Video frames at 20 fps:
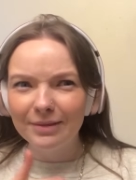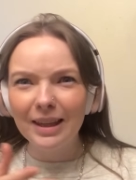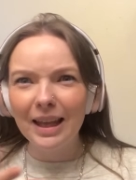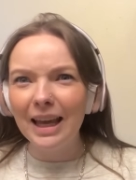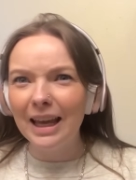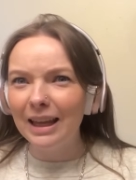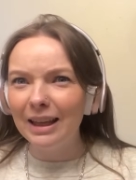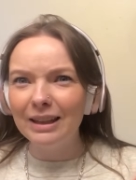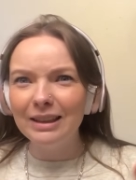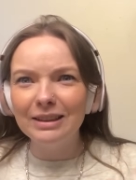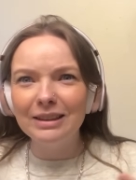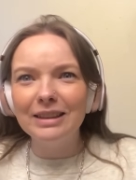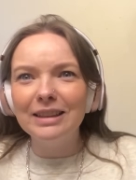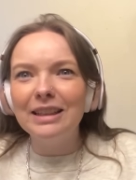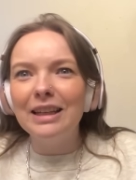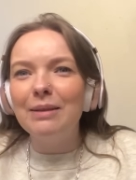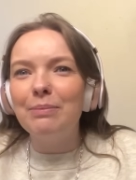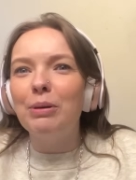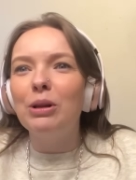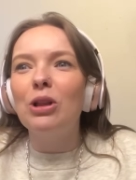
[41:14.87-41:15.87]
It
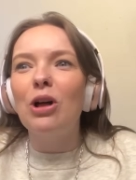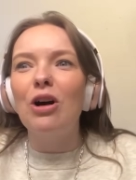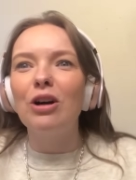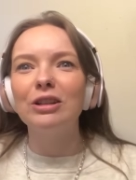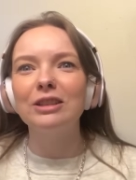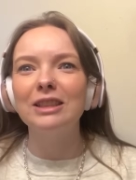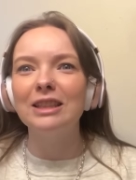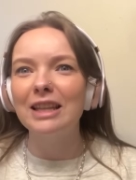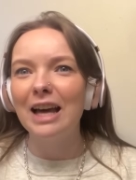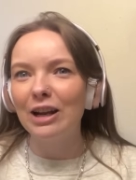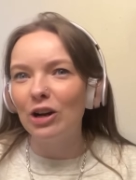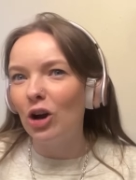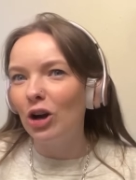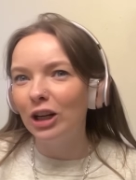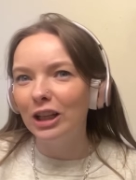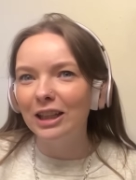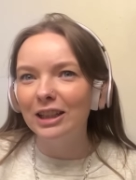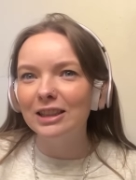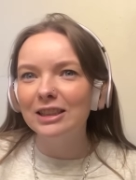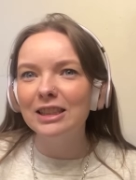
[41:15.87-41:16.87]
it belongs in that
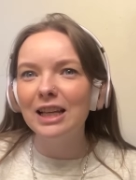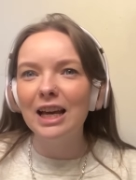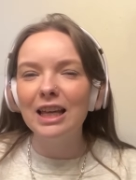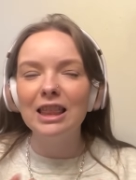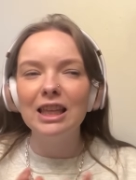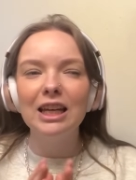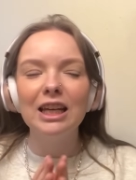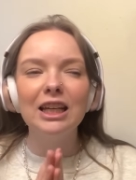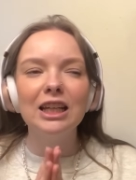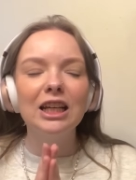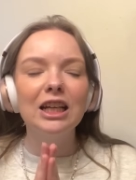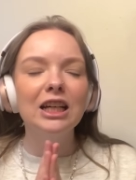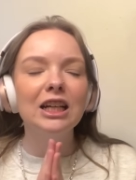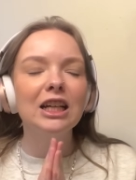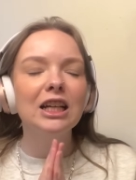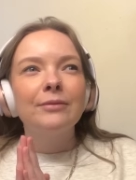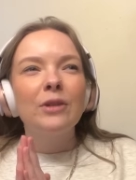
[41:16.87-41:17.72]
audience, I think.